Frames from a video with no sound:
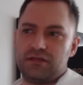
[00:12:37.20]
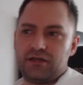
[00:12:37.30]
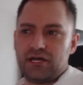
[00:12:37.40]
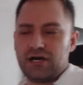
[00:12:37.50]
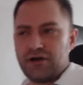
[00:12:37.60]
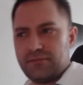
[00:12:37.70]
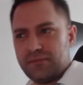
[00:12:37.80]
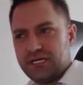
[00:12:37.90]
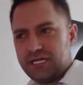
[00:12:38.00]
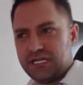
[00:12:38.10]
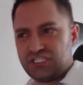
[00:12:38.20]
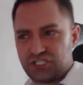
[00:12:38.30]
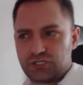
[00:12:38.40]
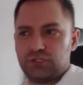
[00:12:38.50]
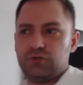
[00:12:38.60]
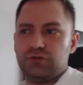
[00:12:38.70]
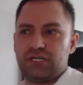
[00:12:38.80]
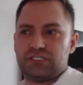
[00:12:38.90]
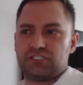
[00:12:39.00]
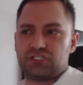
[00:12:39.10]
Um, it's true
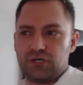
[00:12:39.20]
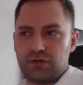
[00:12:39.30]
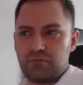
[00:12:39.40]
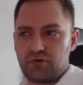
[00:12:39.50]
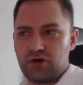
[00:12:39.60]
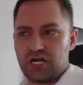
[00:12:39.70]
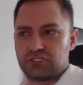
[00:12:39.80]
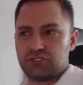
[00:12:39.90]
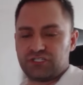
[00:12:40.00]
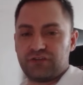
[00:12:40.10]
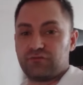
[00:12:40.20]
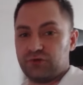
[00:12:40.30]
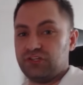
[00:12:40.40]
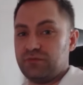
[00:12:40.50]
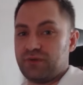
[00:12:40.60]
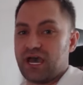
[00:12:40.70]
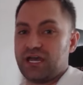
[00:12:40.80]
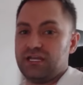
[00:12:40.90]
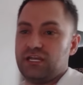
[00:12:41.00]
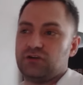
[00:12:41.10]
that some proctors have really bad
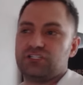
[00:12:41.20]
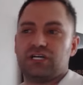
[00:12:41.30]
English.